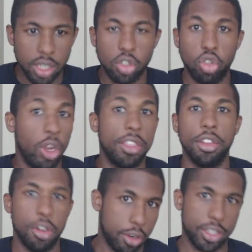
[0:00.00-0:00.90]
Strength
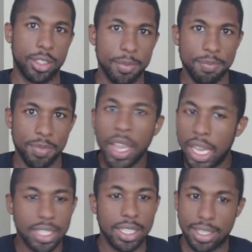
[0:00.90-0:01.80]
endurance.
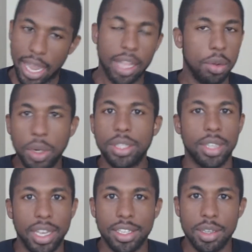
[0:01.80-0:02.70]
It's exactly what it
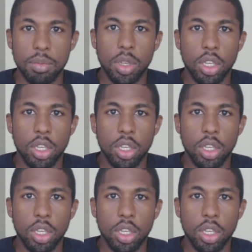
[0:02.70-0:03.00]
says.